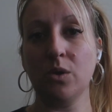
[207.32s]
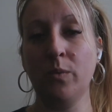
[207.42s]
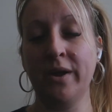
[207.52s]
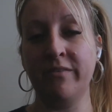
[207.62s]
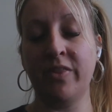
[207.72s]

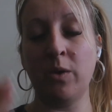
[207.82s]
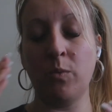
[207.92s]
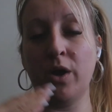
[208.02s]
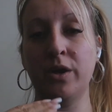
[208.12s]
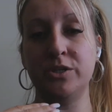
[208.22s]
where they
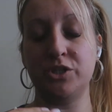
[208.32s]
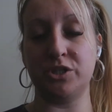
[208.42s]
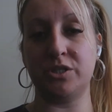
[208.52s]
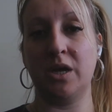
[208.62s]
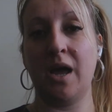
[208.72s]
weren't
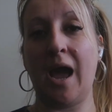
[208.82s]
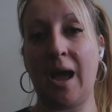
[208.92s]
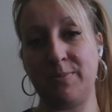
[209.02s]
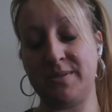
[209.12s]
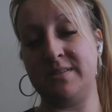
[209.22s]
just
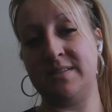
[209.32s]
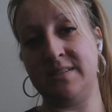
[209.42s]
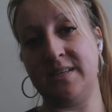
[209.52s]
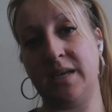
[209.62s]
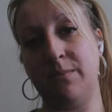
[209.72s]

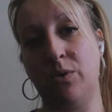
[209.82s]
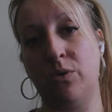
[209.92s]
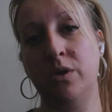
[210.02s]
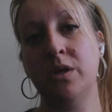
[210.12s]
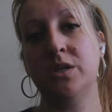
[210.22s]
absences
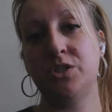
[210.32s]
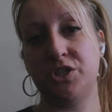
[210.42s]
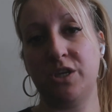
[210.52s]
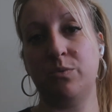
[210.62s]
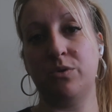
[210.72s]
anymore,
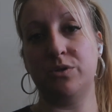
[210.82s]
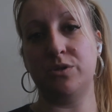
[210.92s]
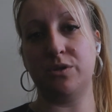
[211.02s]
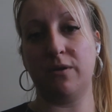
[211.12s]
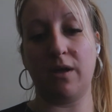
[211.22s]
she
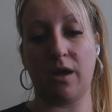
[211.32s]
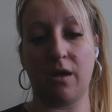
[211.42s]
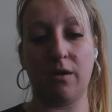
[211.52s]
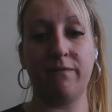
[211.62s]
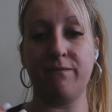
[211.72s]
was
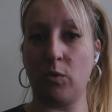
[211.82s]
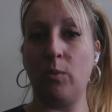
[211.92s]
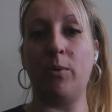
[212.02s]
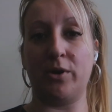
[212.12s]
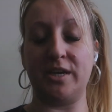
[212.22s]

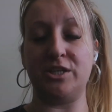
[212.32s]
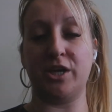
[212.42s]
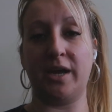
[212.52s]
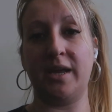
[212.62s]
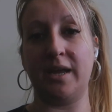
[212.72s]
full body
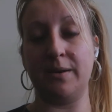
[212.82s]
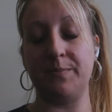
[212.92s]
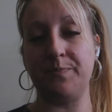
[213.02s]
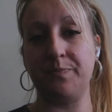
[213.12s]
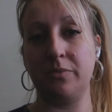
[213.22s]
shaking,